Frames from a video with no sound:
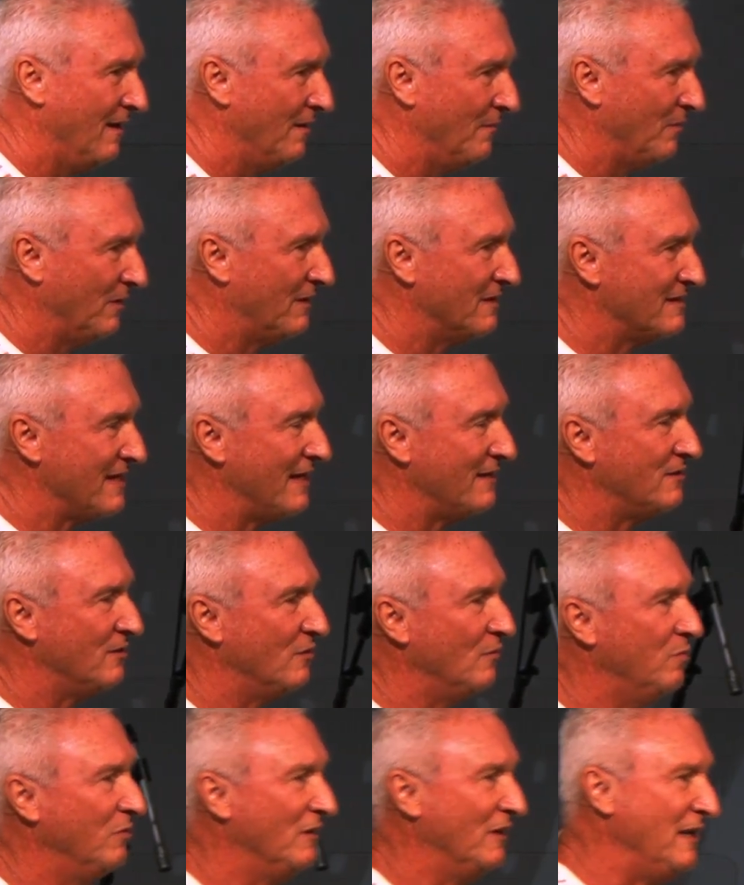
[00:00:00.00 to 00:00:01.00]
because I
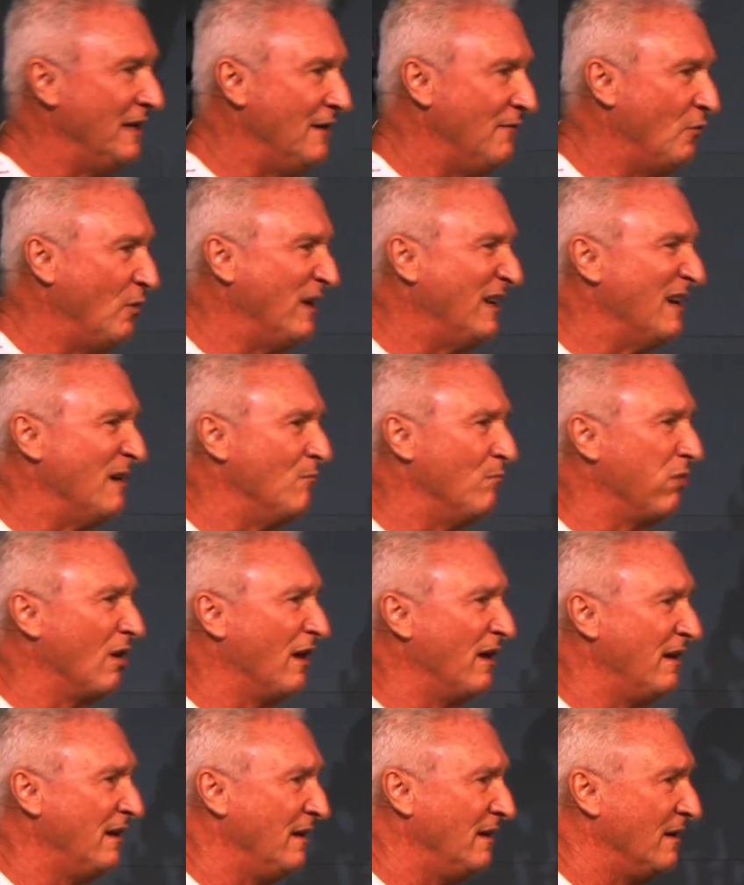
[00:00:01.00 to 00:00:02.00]
do believe we get
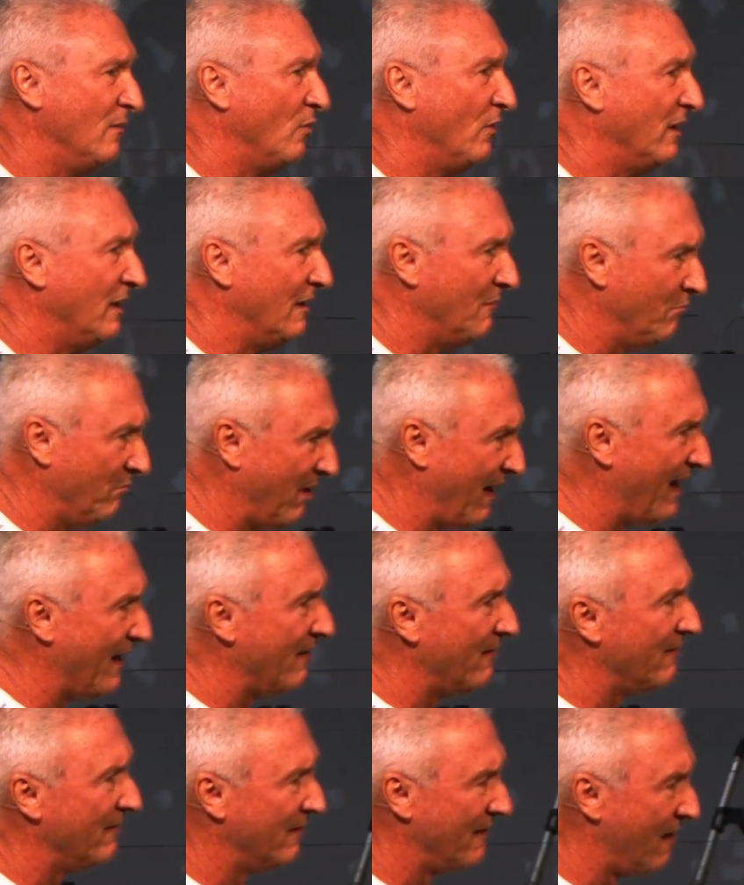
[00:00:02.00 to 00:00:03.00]
bloodied and we get
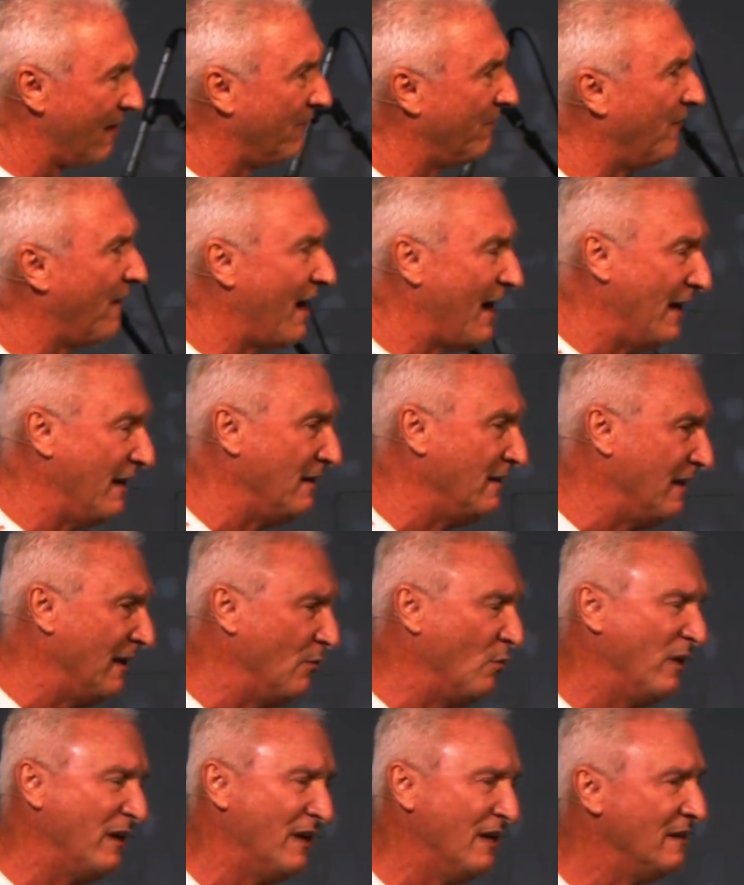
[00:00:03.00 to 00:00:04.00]
battered in our fight
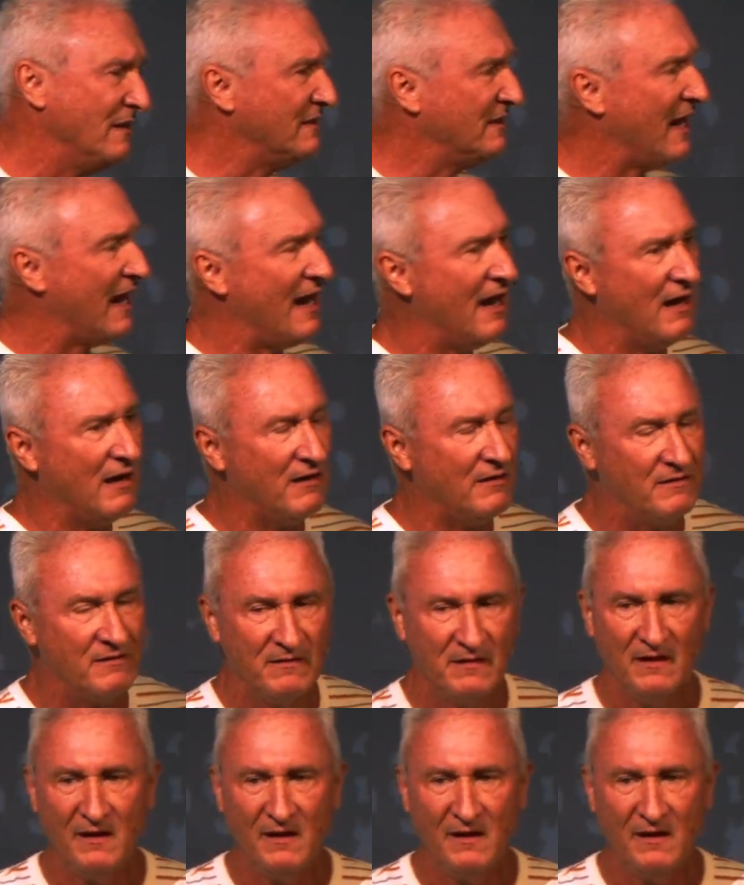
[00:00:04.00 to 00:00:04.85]
and we get tired.